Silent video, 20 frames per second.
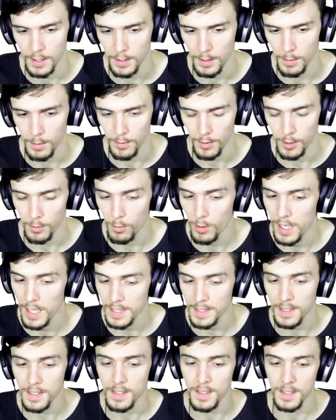moving on
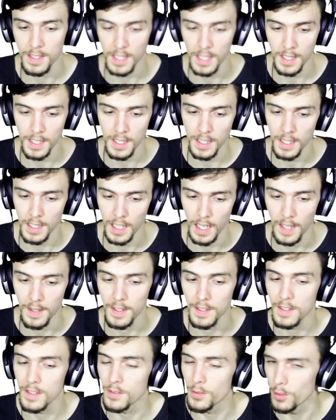y-axis done, and
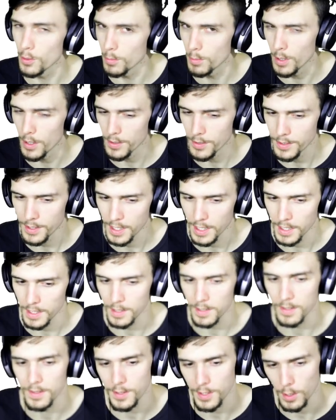this is almost
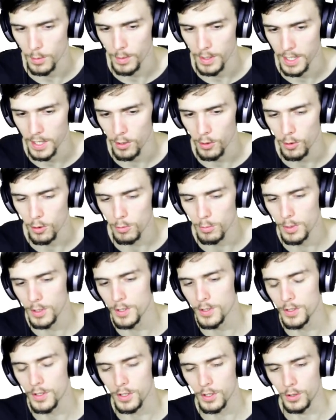done, so we're
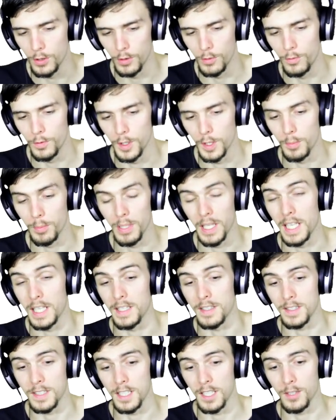almost good for the player
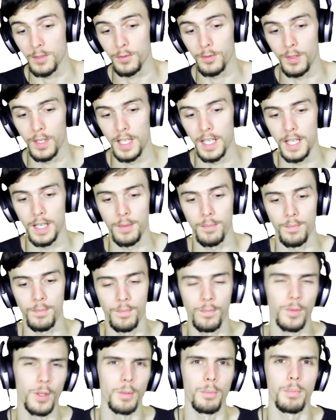stuff,
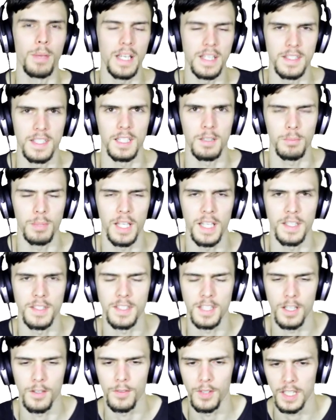the basic player
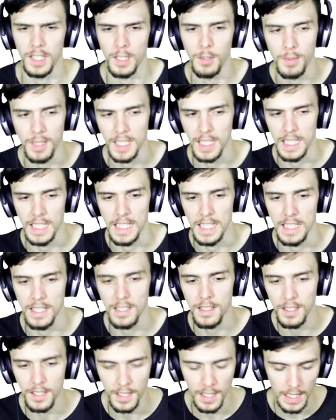stuff like that we need.
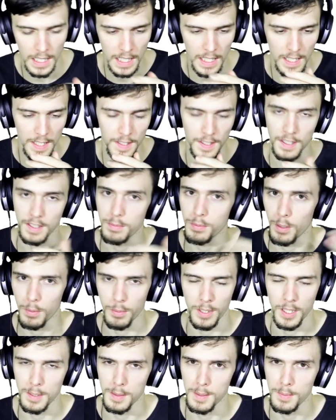There's probably
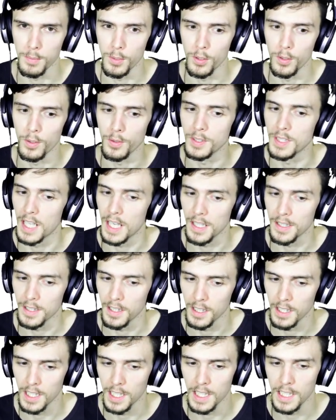going to be more down the
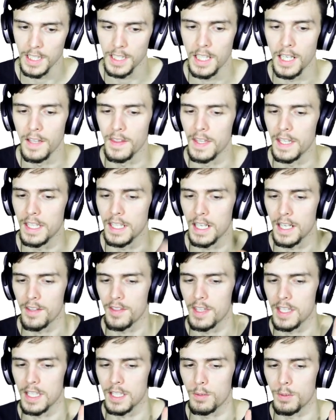line, and then I
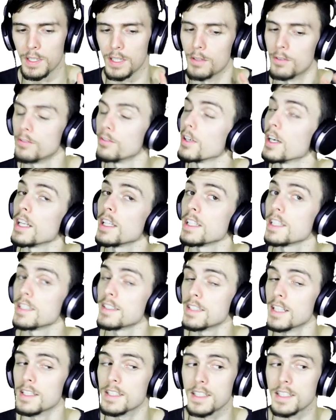think we can finally start